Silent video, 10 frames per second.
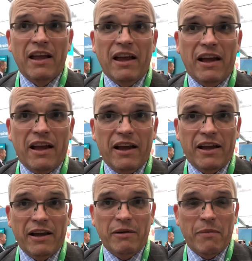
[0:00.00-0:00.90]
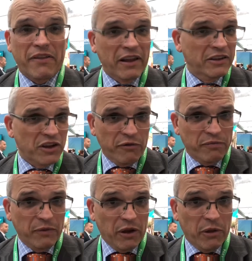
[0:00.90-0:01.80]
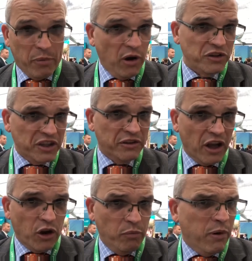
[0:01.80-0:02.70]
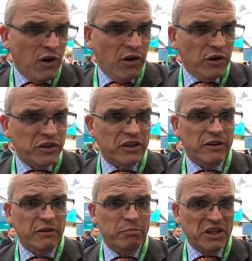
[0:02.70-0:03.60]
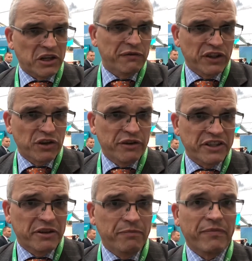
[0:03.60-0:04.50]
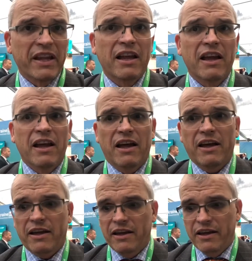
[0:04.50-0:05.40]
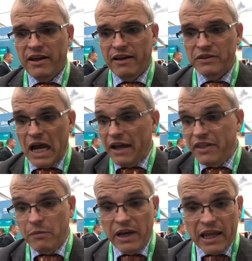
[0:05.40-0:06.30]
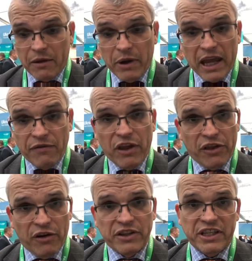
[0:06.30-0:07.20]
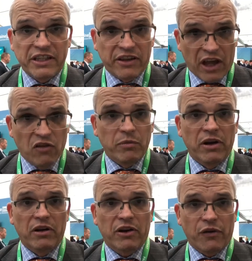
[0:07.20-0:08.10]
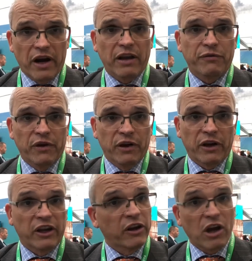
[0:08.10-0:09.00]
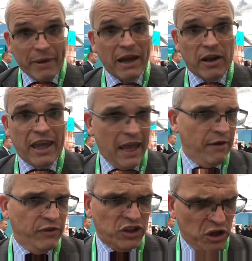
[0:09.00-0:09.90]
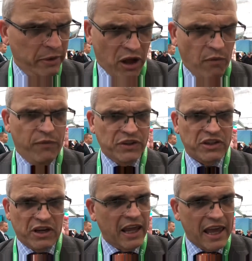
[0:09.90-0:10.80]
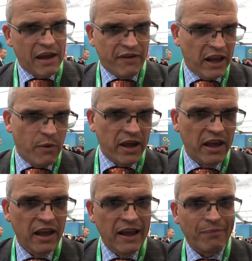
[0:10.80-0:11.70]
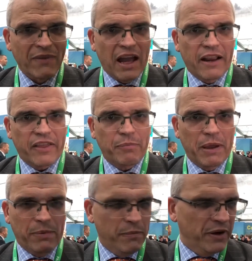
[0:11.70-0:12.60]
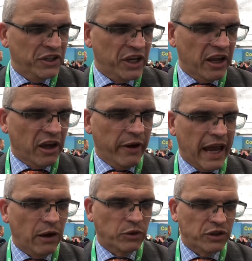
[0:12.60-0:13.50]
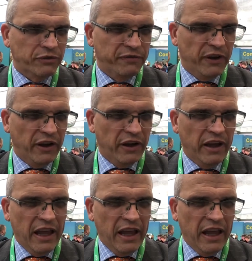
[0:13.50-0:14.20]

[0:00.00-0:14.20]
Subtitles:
I think it's got the port's a good port, potential for tourism. I think we give the authorities and the government credit for coming out of Kiev. There's too many conferences in Kiev anyway, and I think people appreciate going out of the